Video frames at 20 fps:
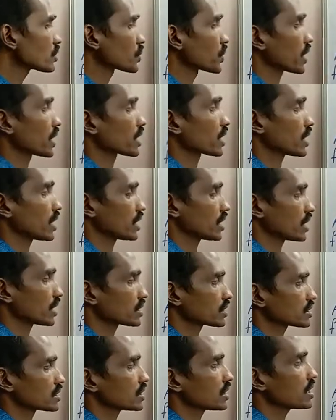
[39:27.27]
through a
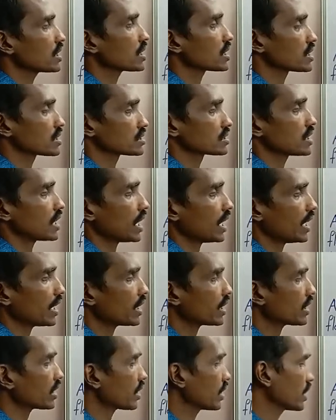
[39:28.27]
conductor is
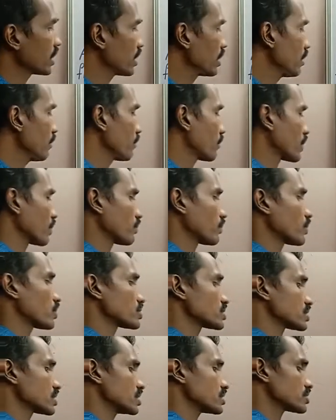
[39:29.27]
directly
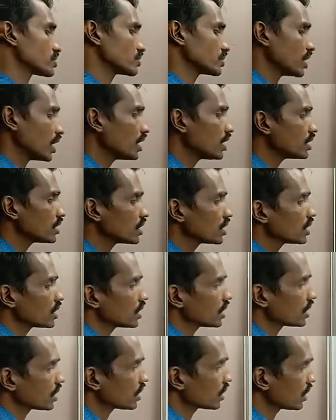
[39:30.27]
proportional to the
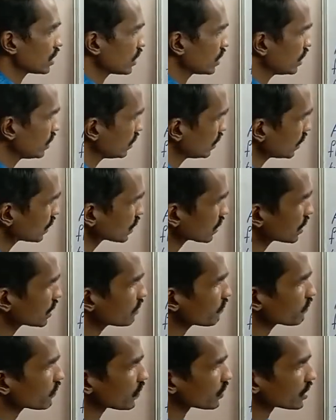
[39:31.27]

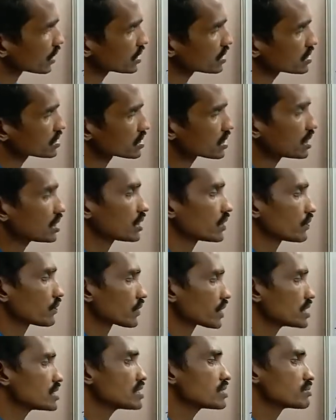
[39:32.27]
electric potential
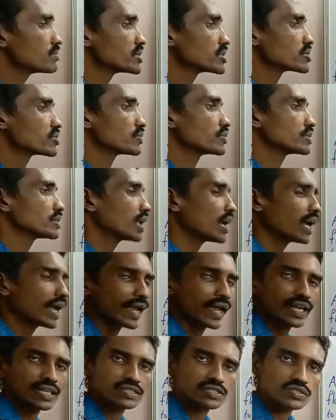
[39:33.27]
difference between the
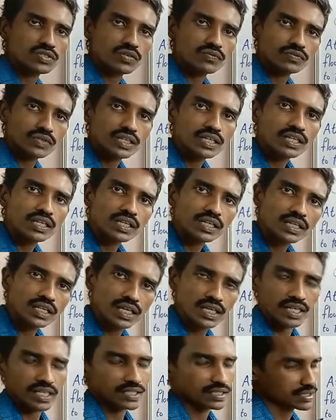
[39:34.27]
ends of the
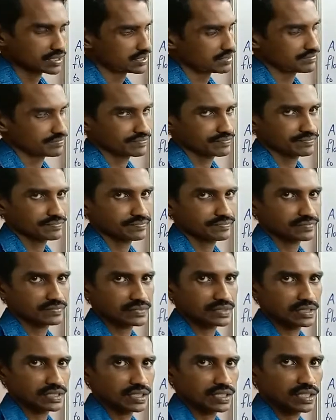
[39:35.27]
conductor.
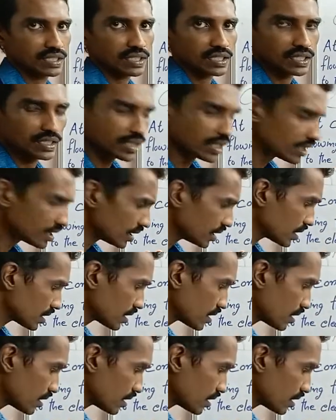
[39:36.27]
Clear?